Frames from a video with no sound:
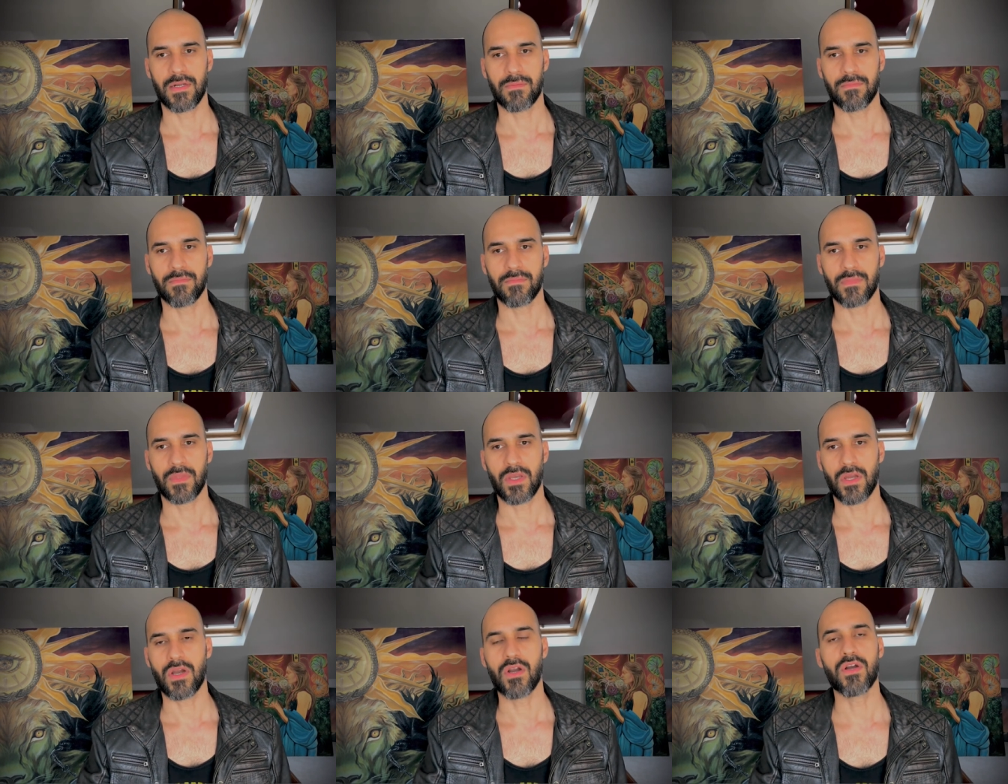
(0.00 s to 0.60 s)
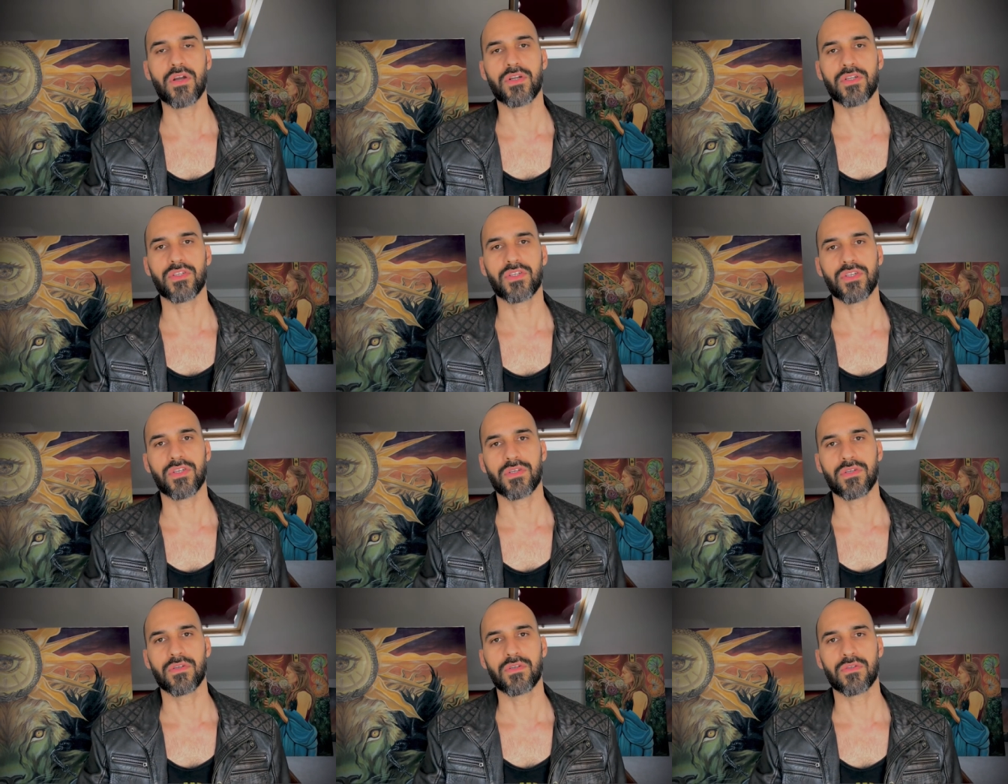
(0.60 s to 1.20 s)
um,
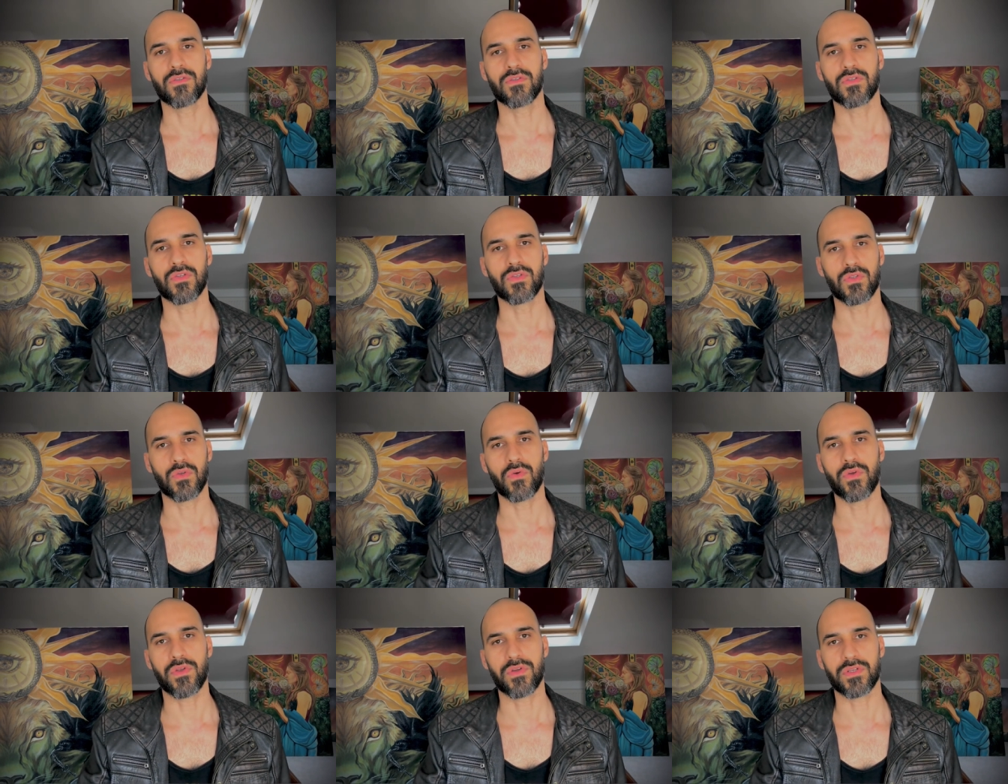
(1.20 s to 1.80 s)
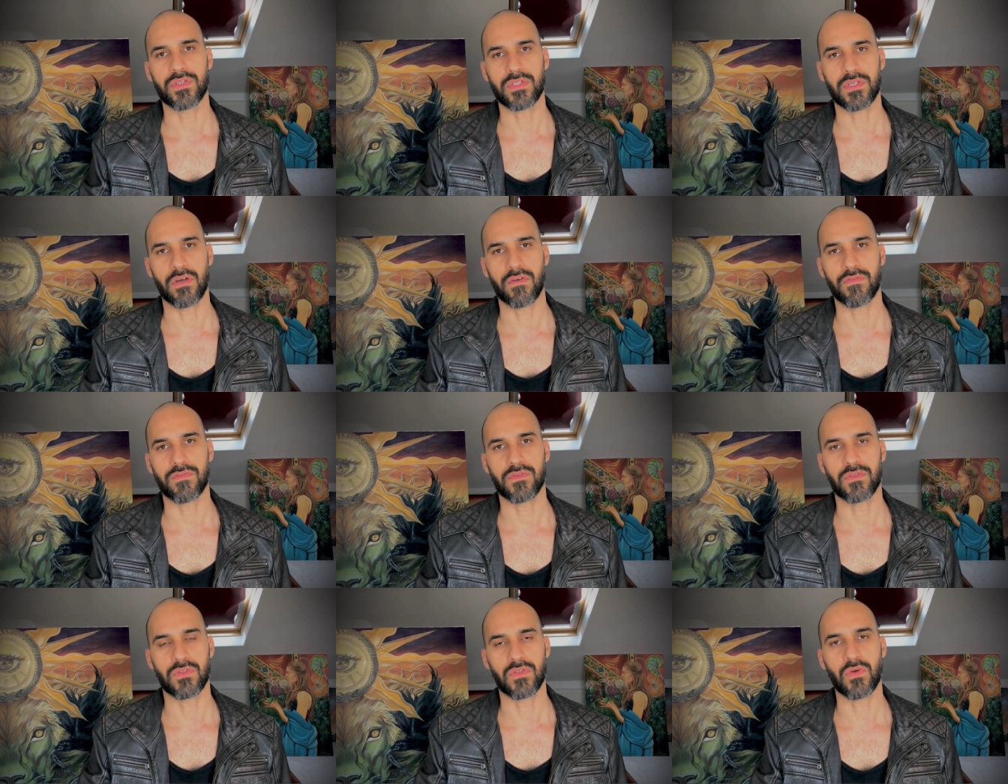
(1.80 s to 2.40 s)
urge to know
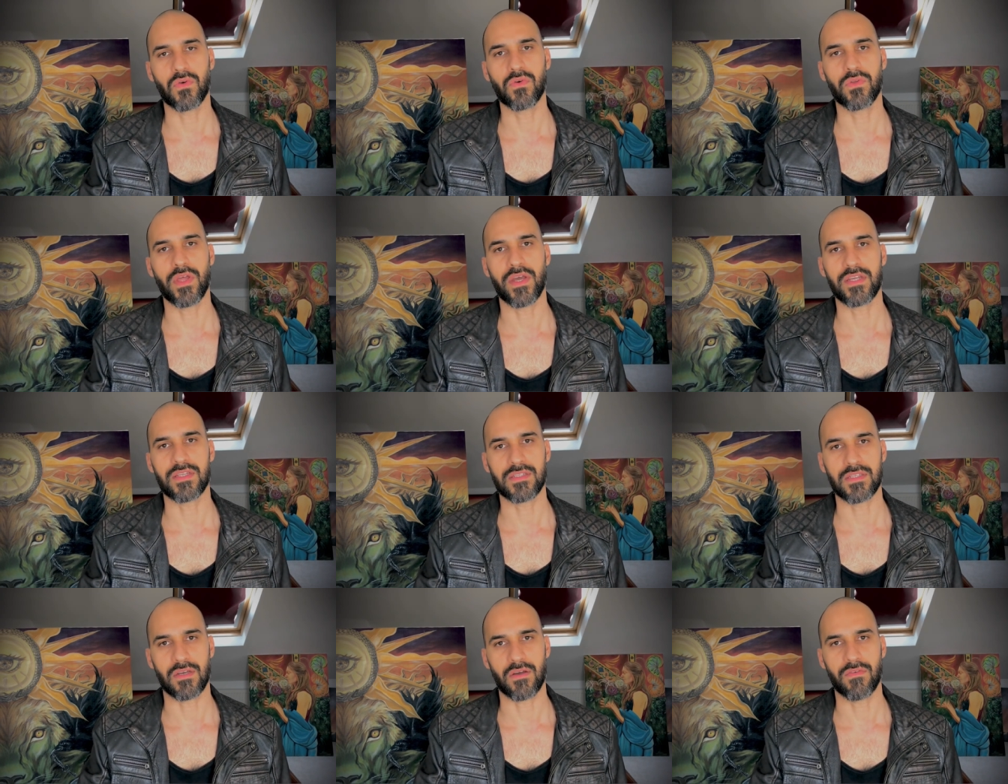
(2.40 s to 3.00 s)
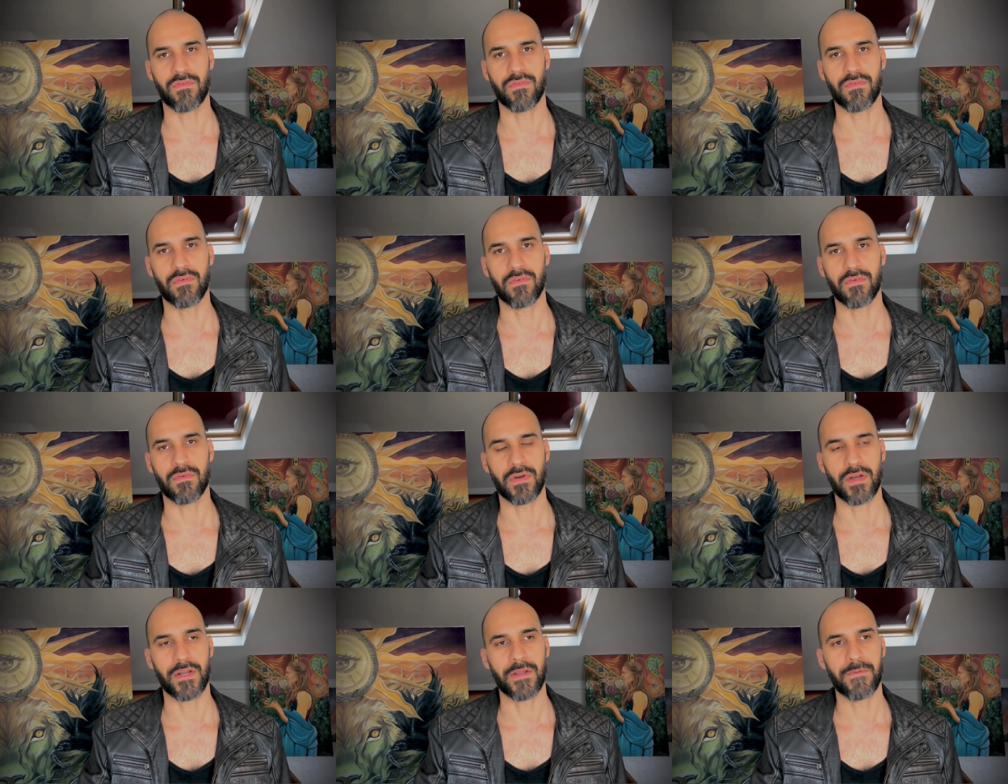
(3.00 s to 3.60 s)
yourself, to know
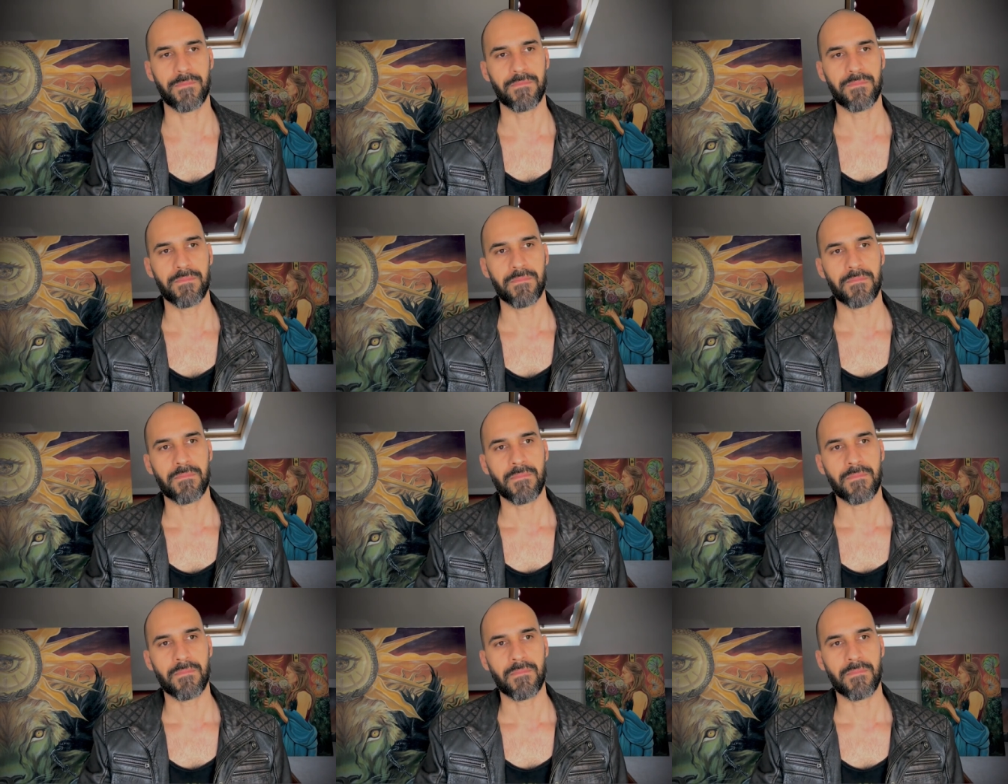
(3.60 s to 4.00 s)
thyself, right?